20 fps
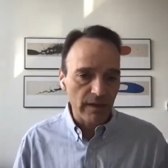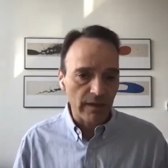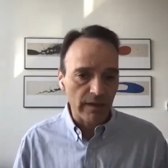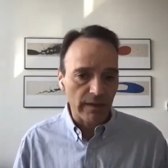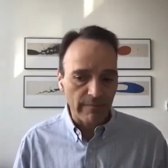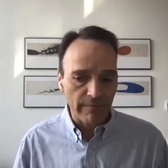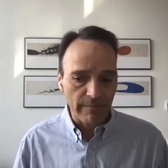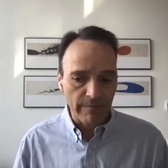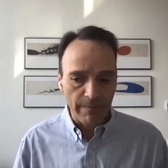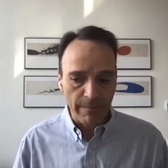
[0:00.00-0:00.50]

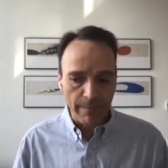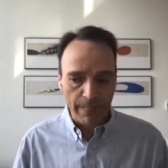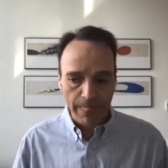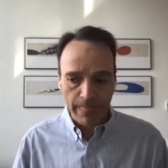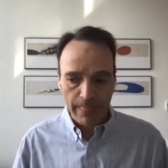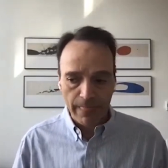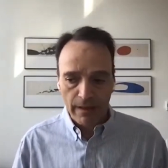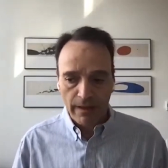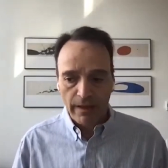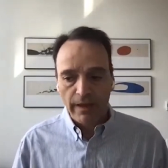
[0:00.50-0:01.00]

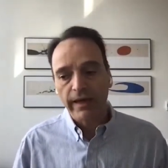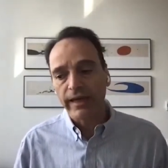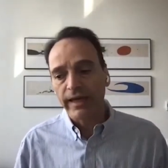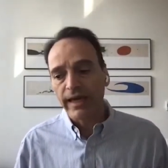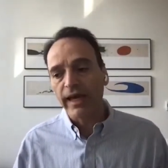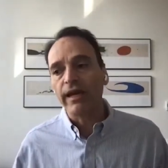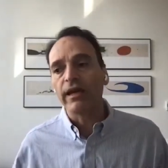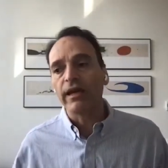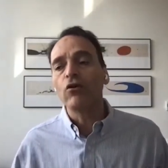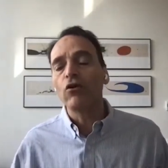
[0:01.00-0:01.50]
Um,
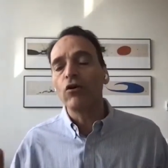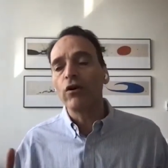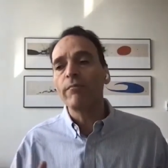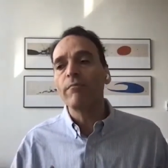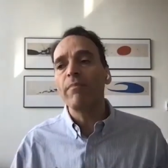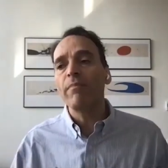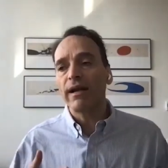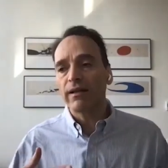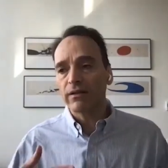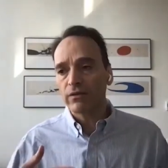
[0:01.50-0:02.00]
again,
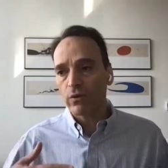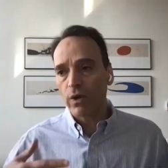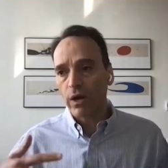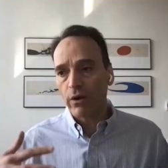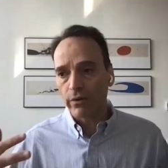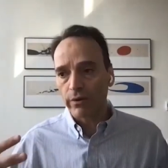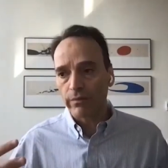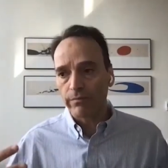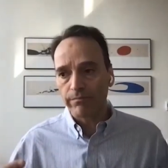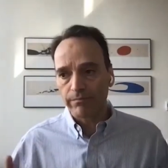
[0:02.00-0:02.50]
going back to
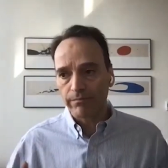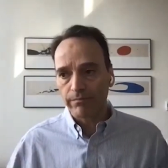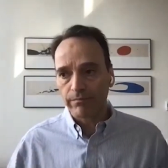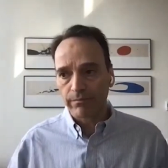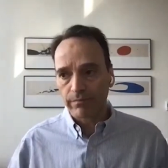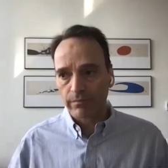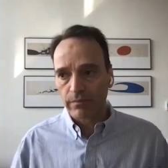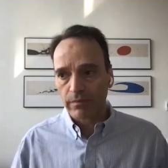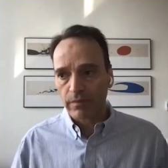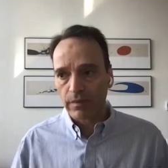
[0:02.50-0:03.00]
our
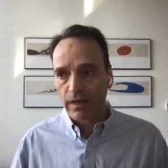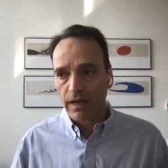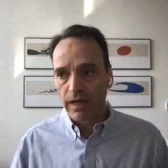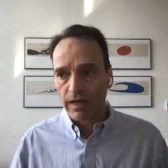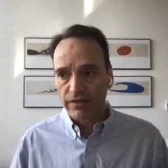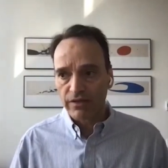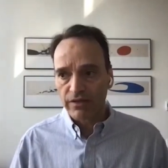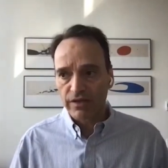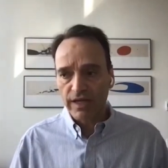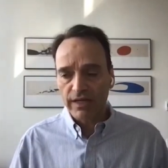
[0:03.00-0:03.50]

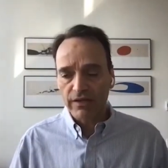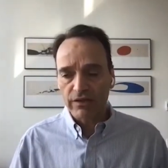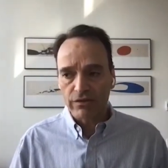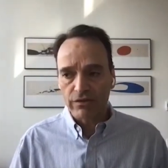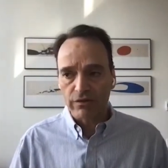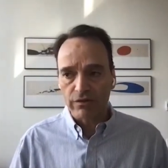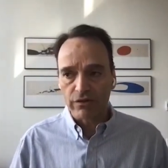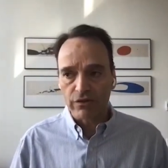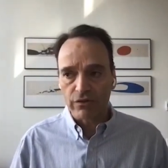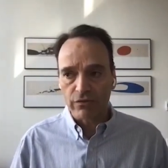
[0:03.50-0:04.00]

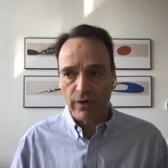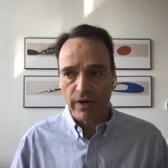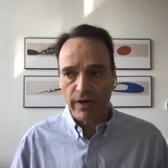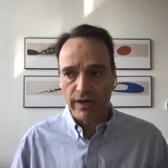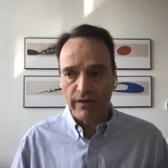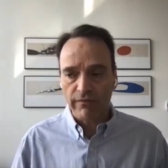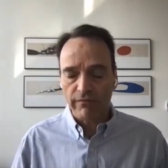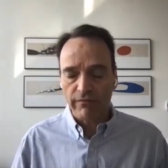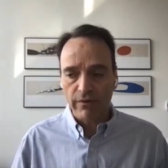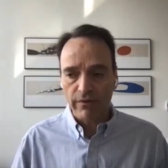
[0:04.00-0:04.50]
ancestors,
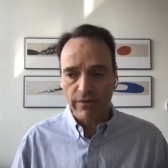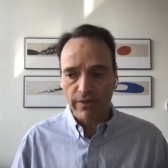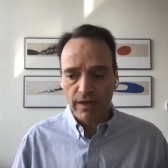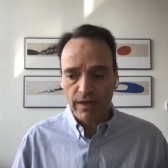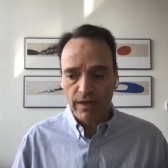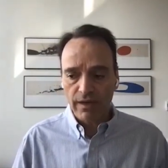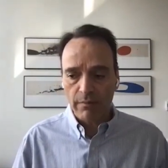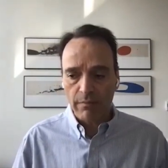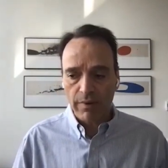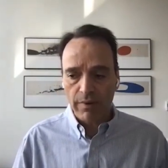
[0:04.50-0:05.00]
right? If you
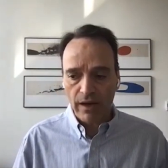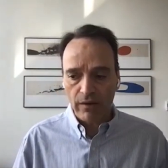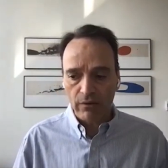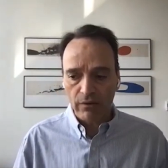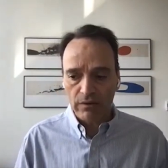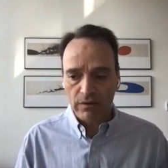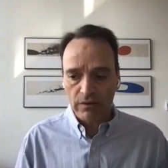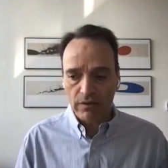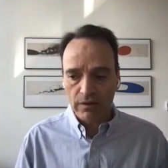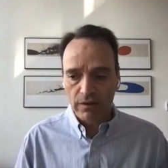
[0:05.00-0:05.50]
think
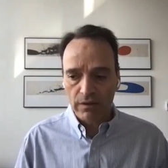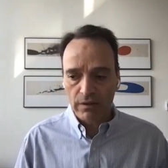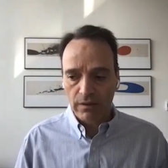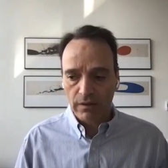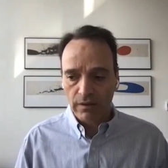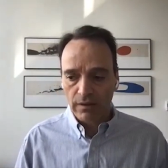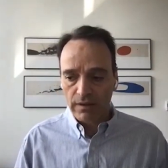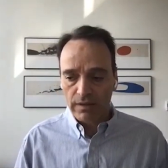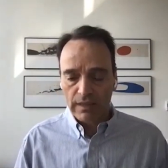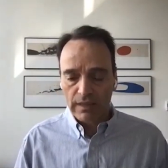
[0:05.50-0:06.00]
about
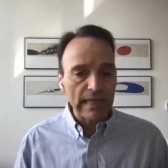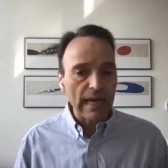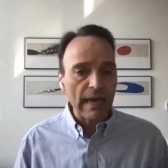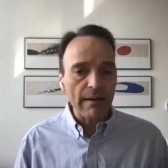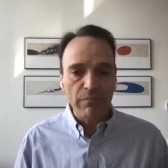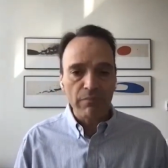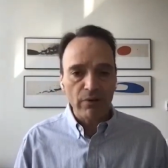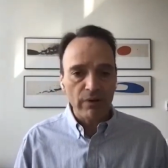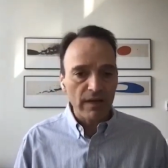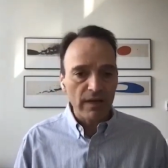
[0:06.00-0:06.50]

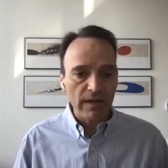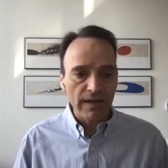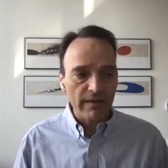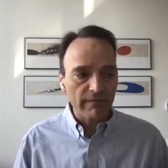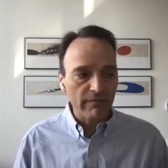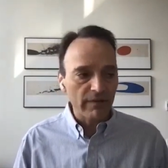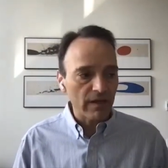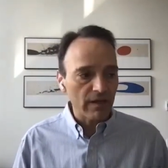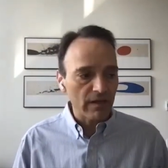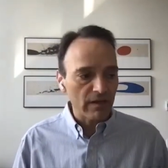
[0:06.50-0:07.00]
somebody
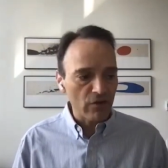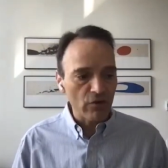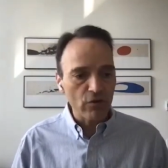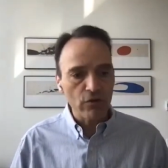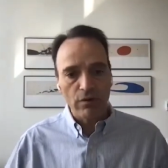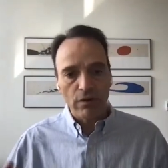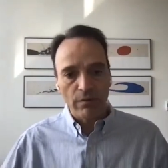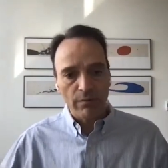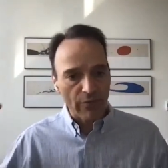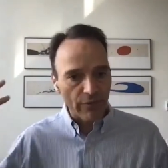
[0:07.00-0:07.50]
living in
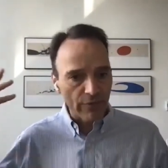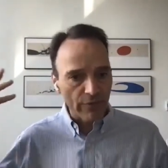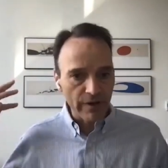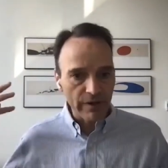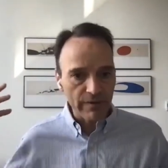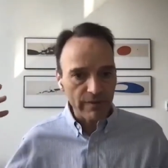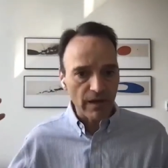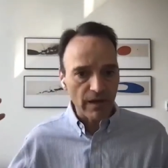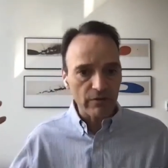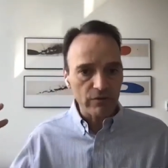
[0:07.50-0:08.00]
Europe
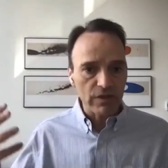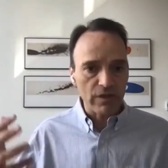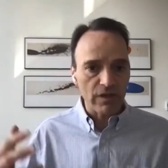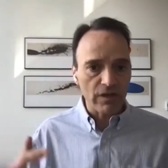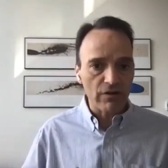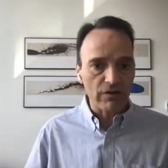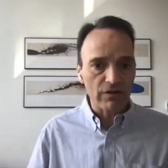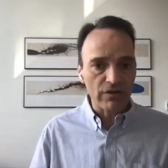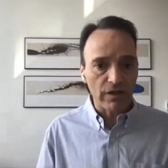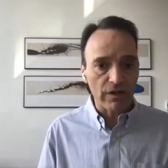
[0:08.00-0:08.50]

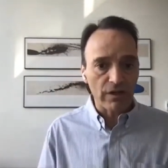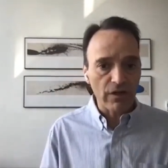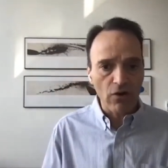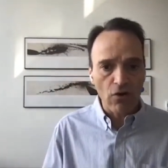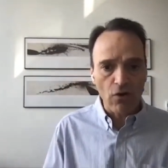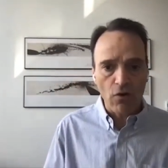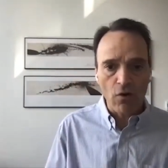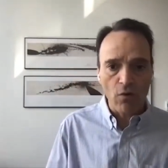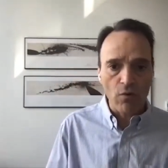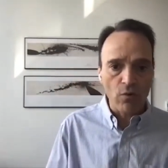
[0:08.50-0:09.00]
30,000 years
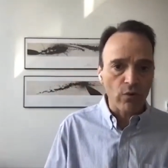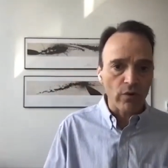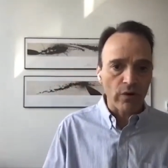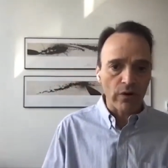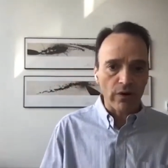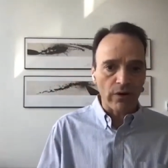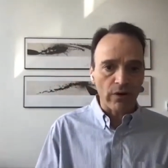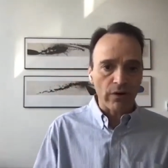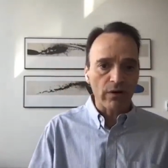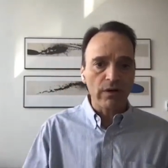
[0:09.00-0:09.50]
ago,
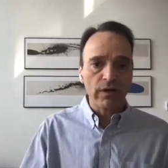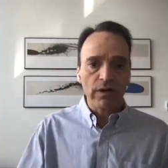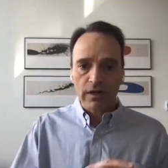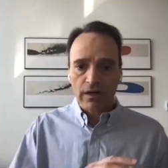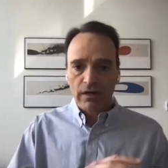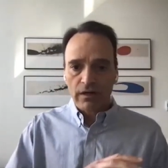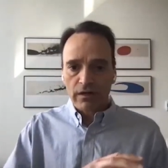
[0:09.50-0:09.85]
where,